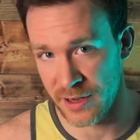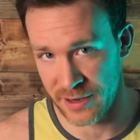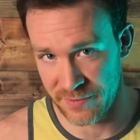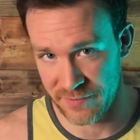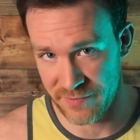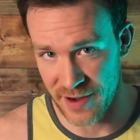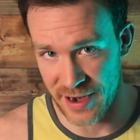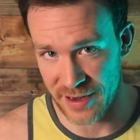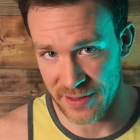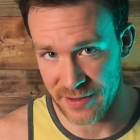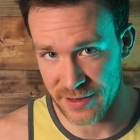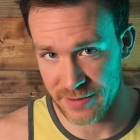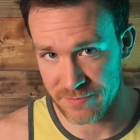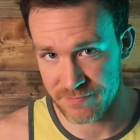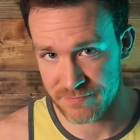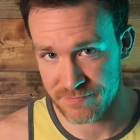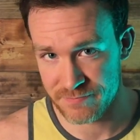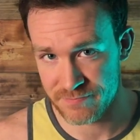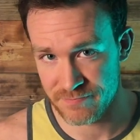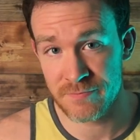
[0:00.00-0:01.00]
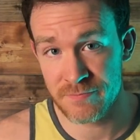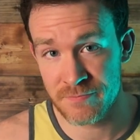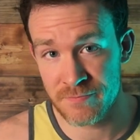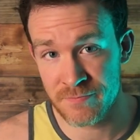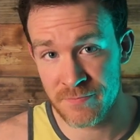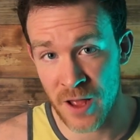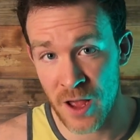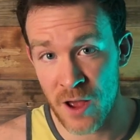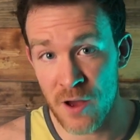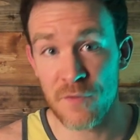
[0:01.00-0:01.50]
and Violet.
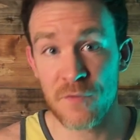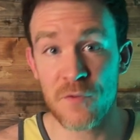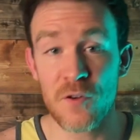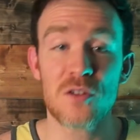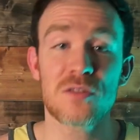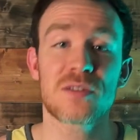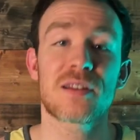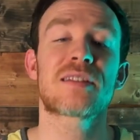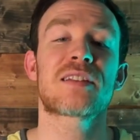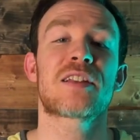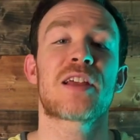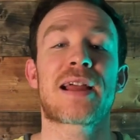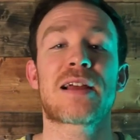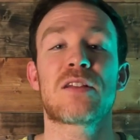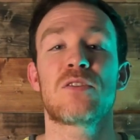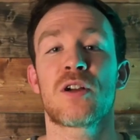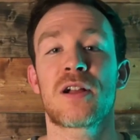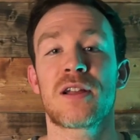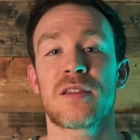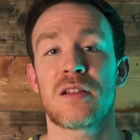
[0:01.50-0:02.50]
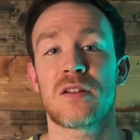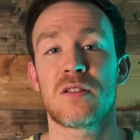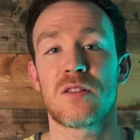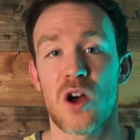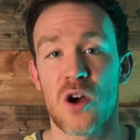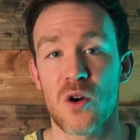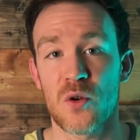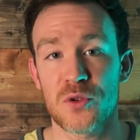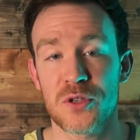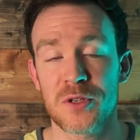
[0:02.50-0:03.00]
First, let's take a look at the
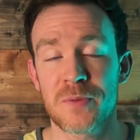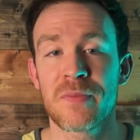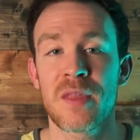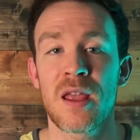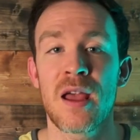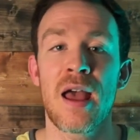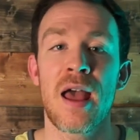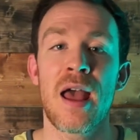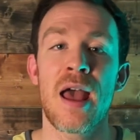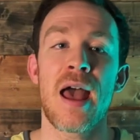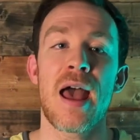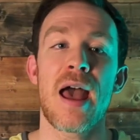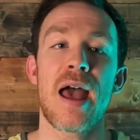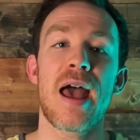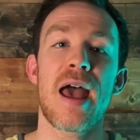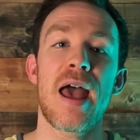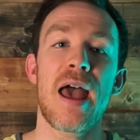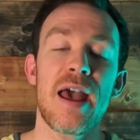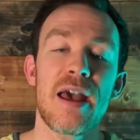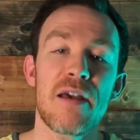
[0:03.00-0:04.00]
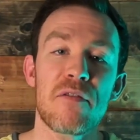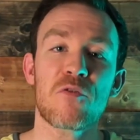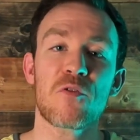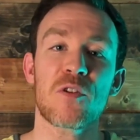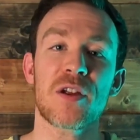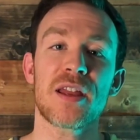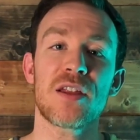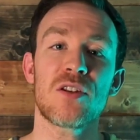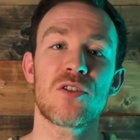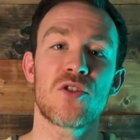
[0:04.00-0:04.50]
lows.
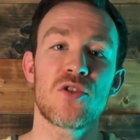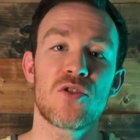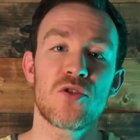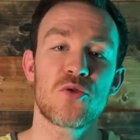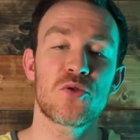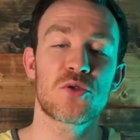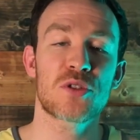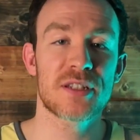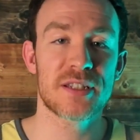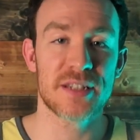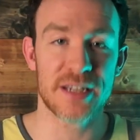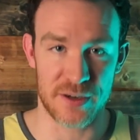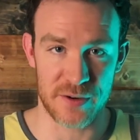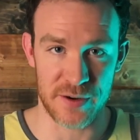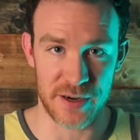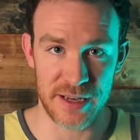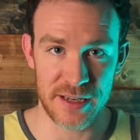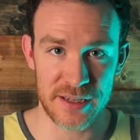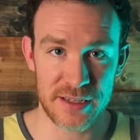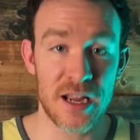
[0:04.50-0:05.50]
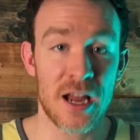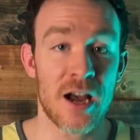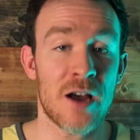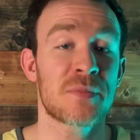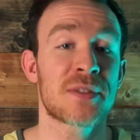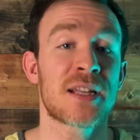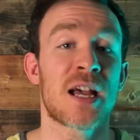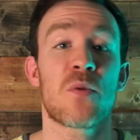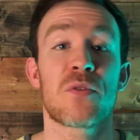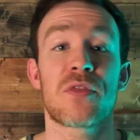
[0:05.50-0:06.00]
Every new series
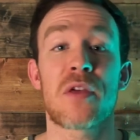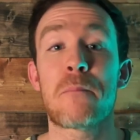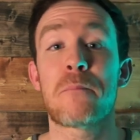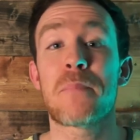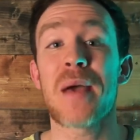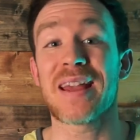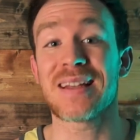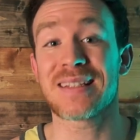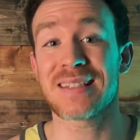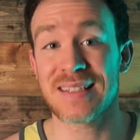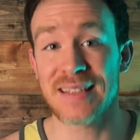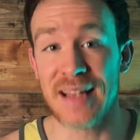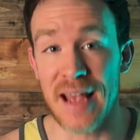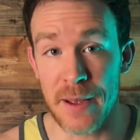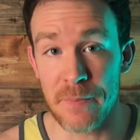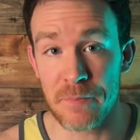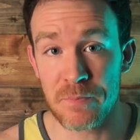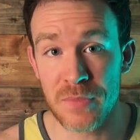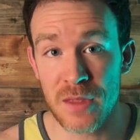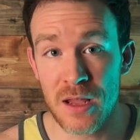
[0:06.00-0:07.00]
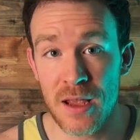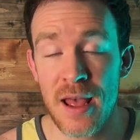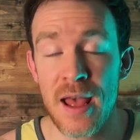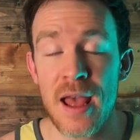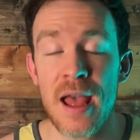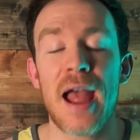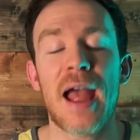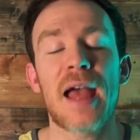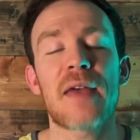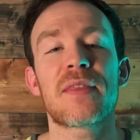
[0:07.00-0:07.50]
comes out with a base set,
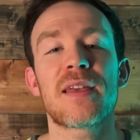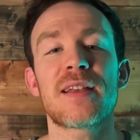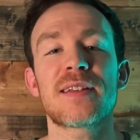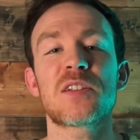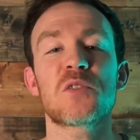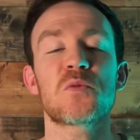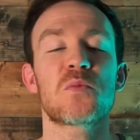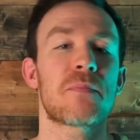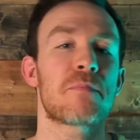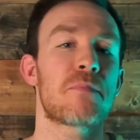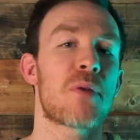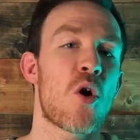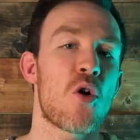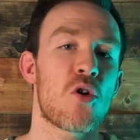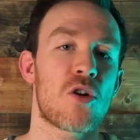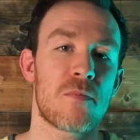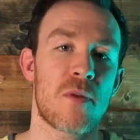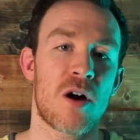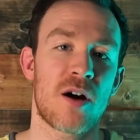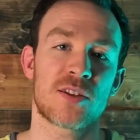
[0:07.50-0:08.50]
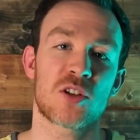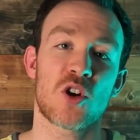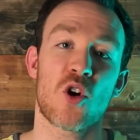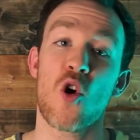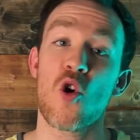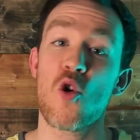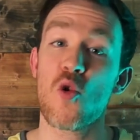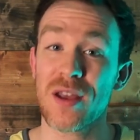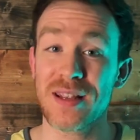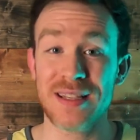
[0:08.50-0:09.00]
and this is when Pokemon's
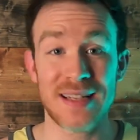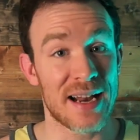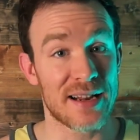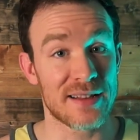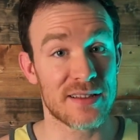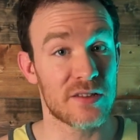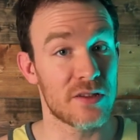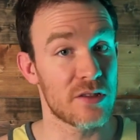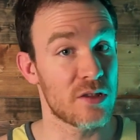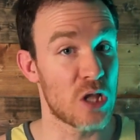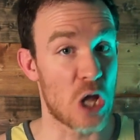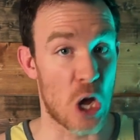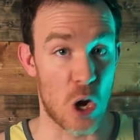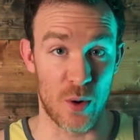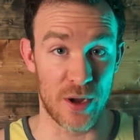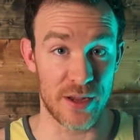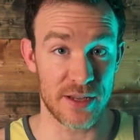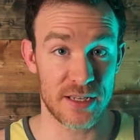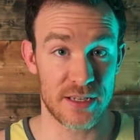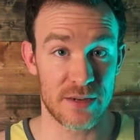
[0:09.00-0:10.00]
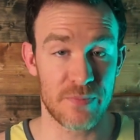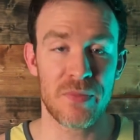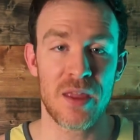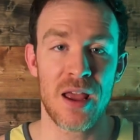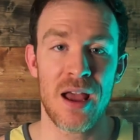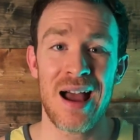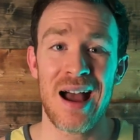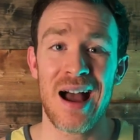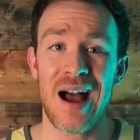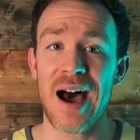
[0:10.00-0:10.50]
always at its lowest.
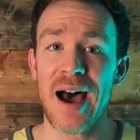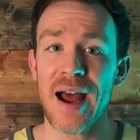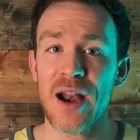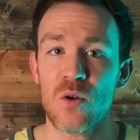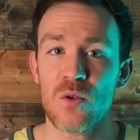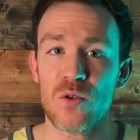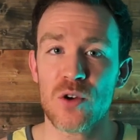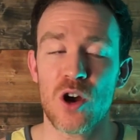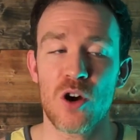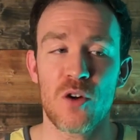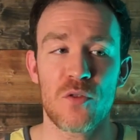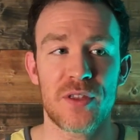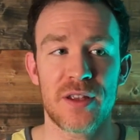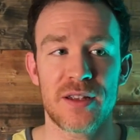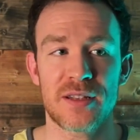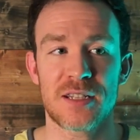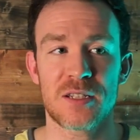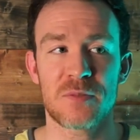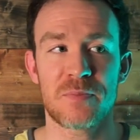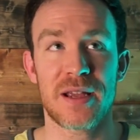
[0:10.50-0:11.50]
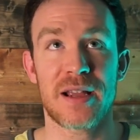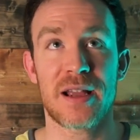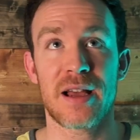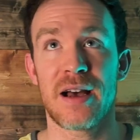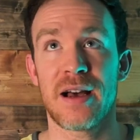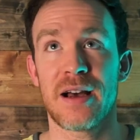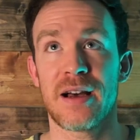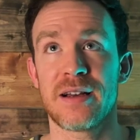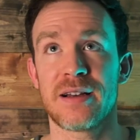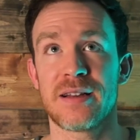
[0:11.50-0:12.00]
I don't know if this is
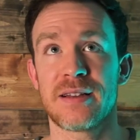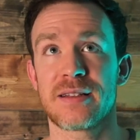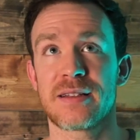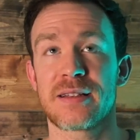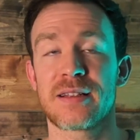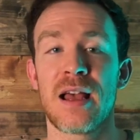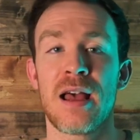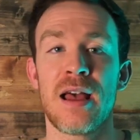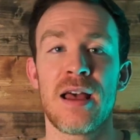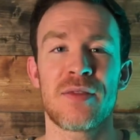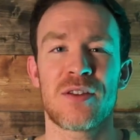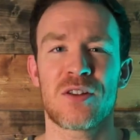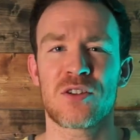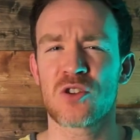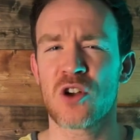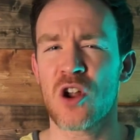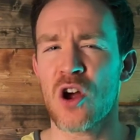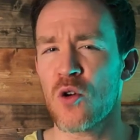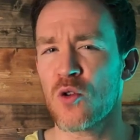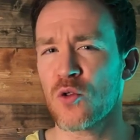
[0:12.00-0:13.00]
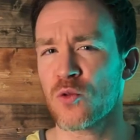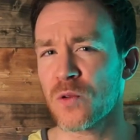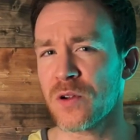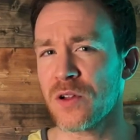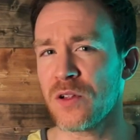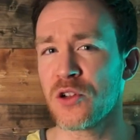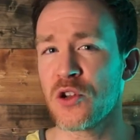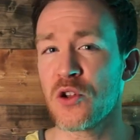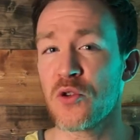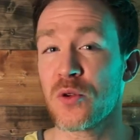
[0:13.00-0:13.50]
because there's no
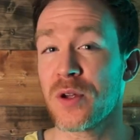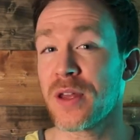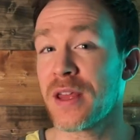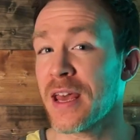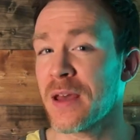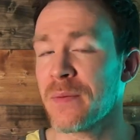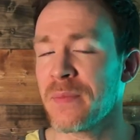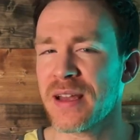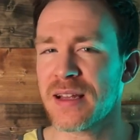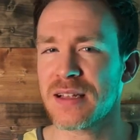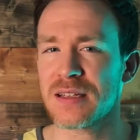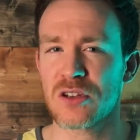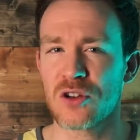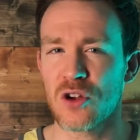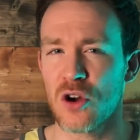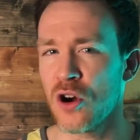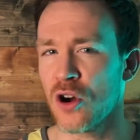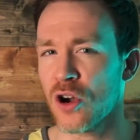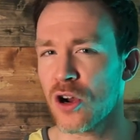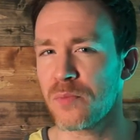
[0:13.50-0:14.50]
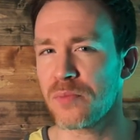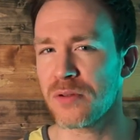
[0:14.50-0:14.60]
real new gimmicks to hook